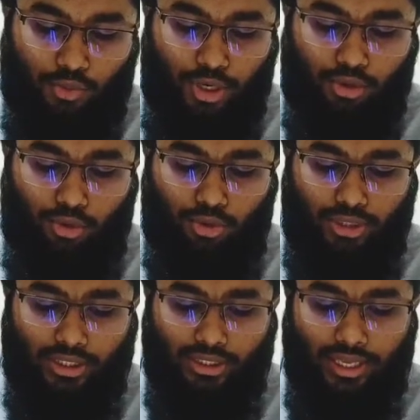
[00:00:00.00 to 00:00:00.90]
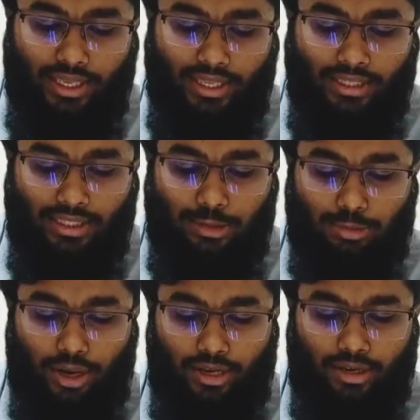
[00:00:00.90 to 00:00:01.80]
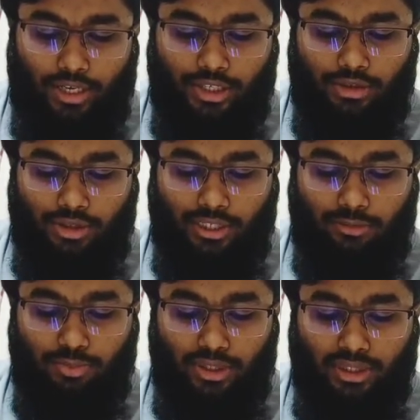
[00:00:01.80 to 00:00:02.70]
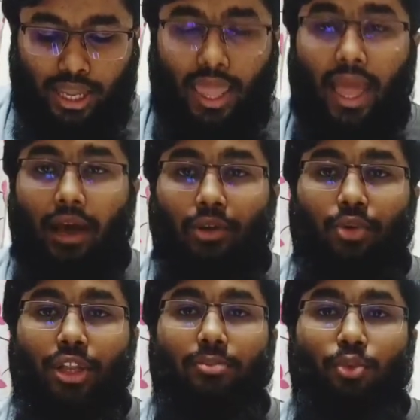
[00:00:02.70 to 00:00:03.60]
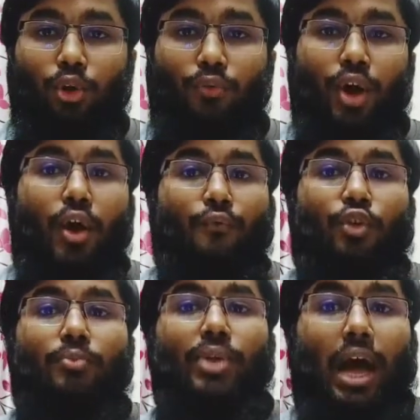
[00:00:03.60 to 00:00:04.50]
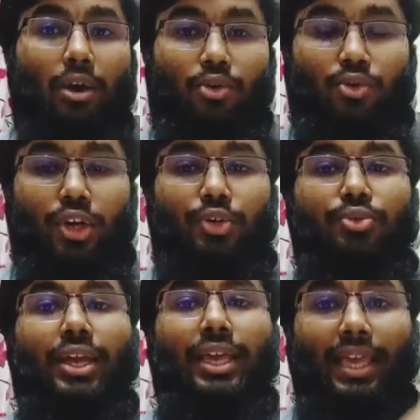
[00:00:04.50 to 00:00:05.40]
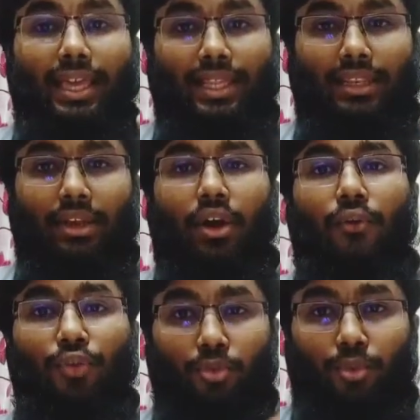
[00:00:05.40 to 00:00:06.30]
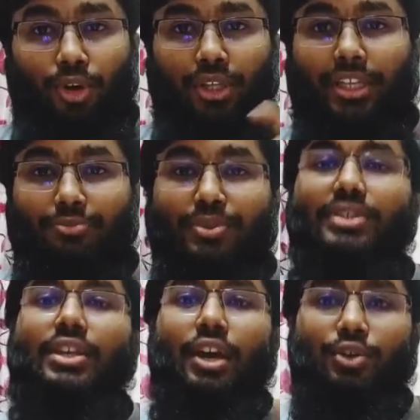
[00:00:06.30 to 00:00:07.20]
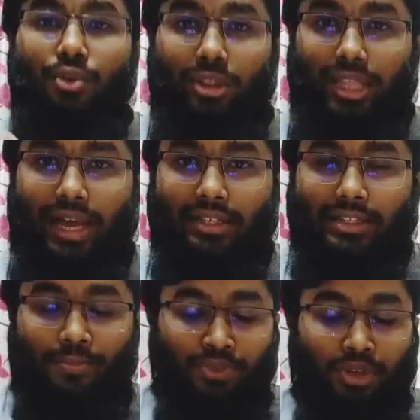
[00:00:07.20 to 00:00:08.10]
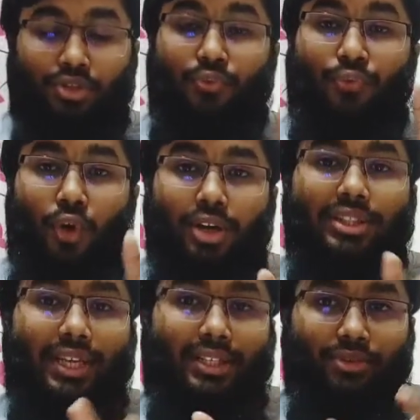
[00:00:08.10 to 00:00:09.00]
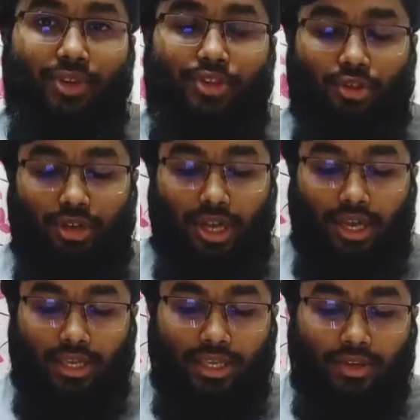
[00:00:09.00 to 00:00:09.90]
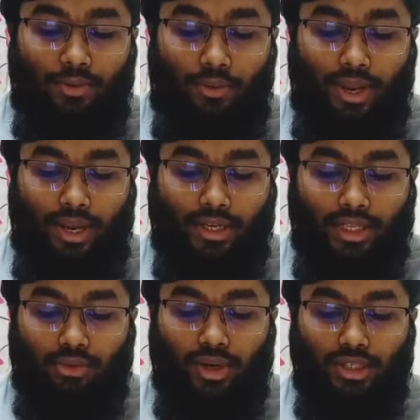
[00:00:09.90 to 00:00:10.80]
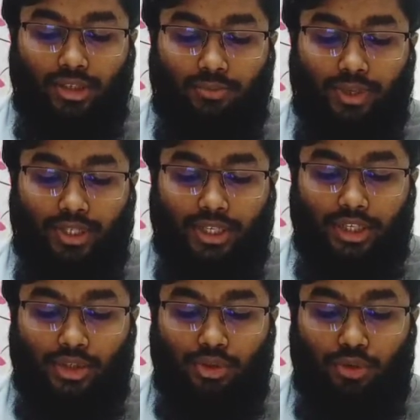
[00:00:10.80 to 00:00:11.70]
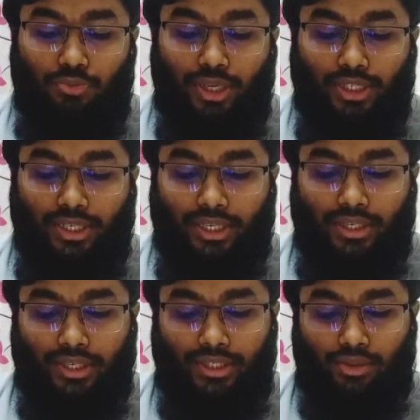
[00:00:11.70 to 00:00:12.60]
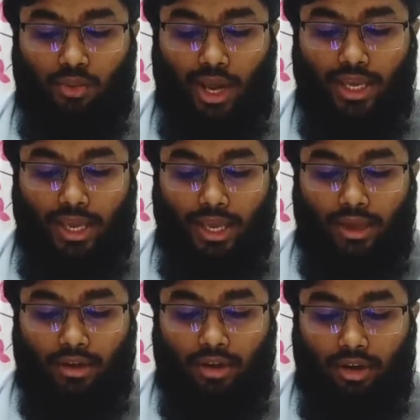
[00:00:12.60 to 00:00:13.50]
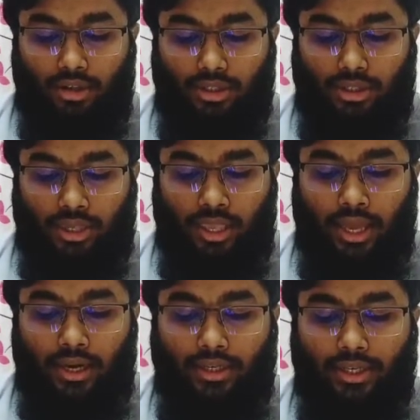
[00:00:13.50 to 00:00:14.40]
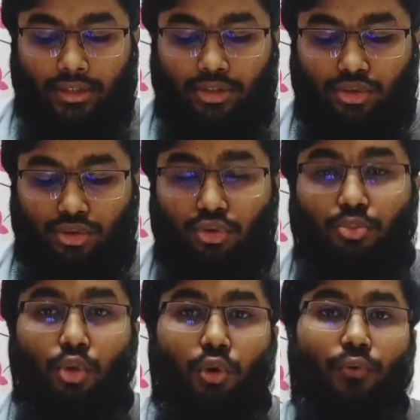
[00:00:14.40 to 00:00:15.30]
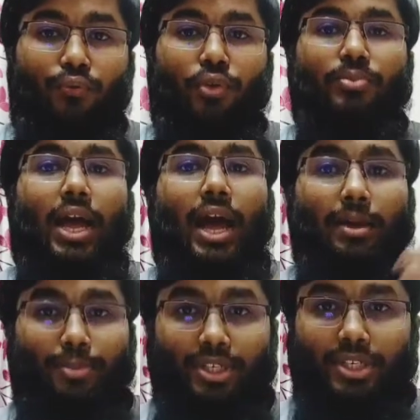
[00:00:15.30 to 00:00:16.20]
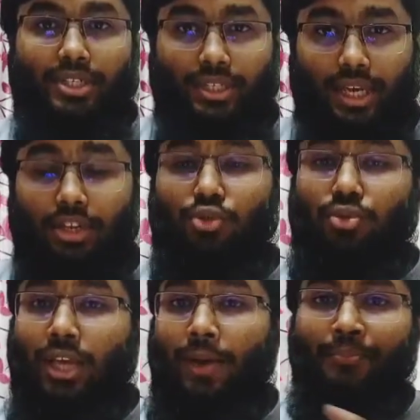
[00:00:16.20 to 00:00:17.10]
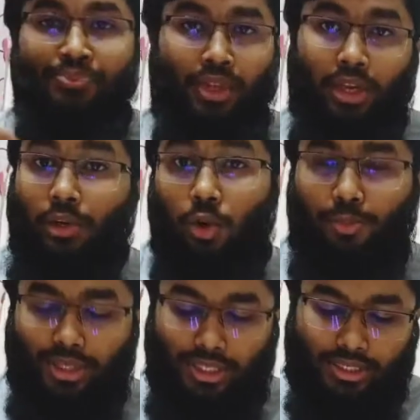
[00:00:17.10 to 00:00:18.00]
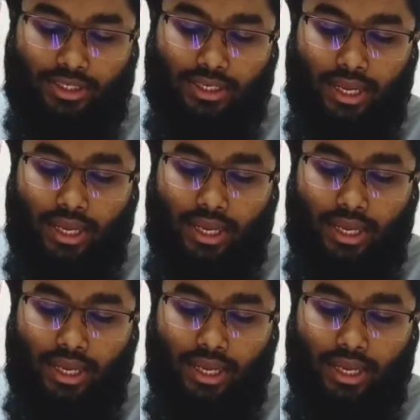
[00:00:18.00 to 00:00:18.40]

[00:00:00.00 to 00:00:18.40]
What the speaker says: We know that the inspiration, that means the air will move from the outward to the in of your body, that means to your lungs. So for that reason, your intrathoracic pressure should be decreased. Why? Because air tends to move from the high pressure side to the low pressure side.